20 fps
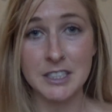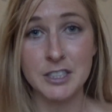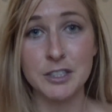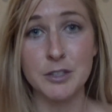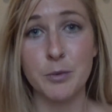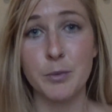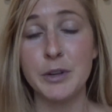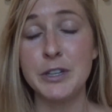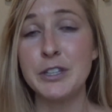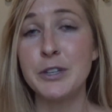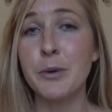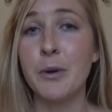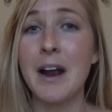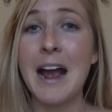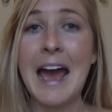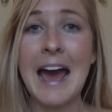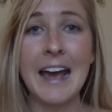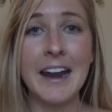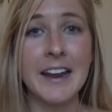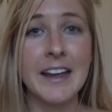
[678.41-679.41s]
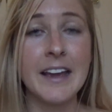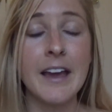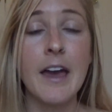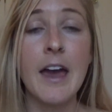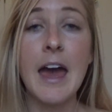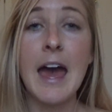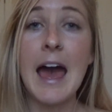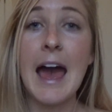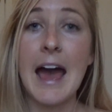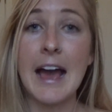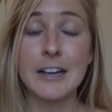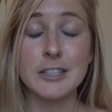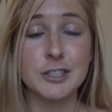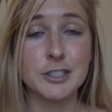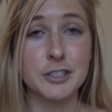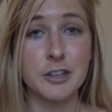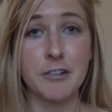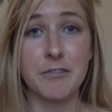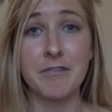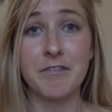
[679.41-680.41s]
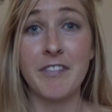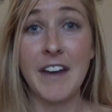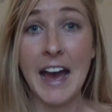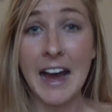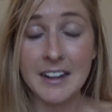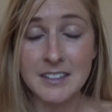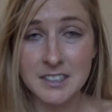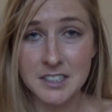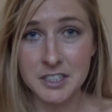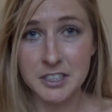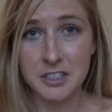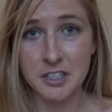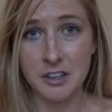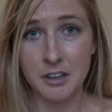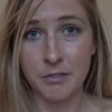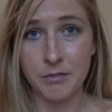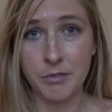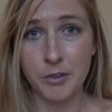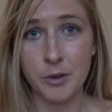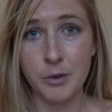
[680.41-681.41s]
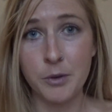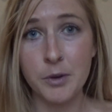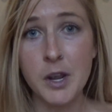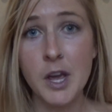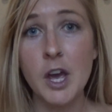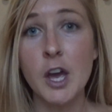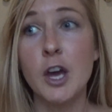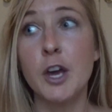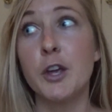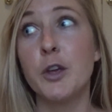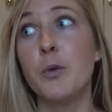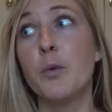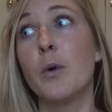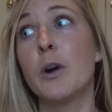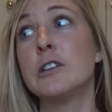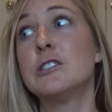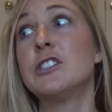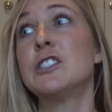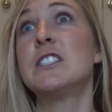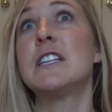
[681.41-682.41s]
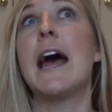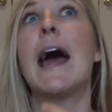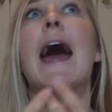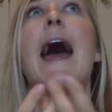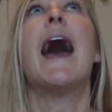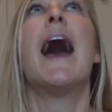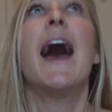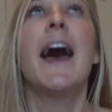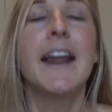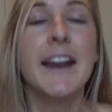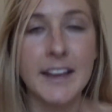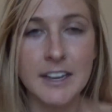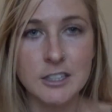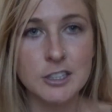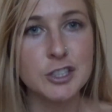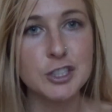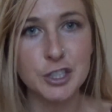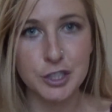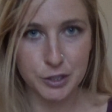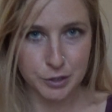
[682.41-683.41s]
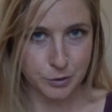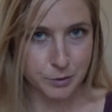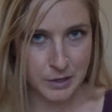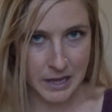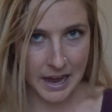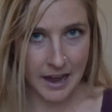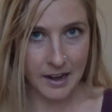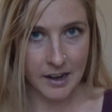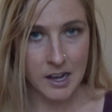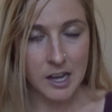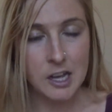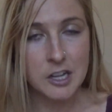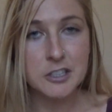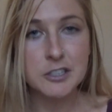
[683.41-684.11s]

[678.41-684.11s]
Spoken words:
So when you are adding extra fats to the food, you are just adding to that.